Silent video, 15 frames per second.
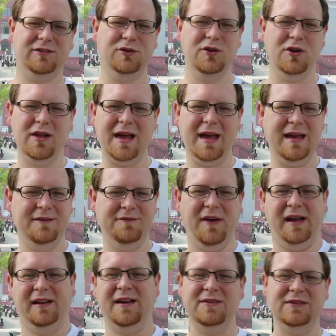So you'll in
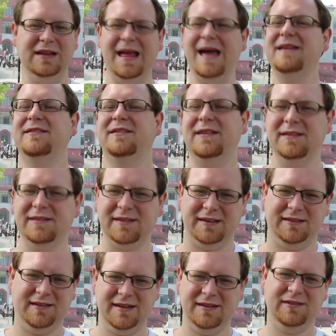fact have less than
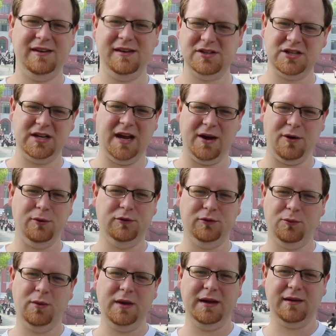16 teaching
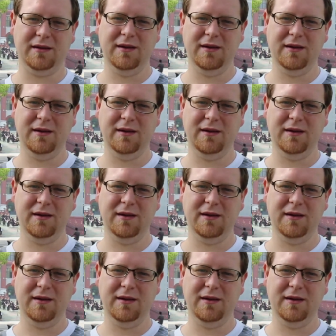hours a week.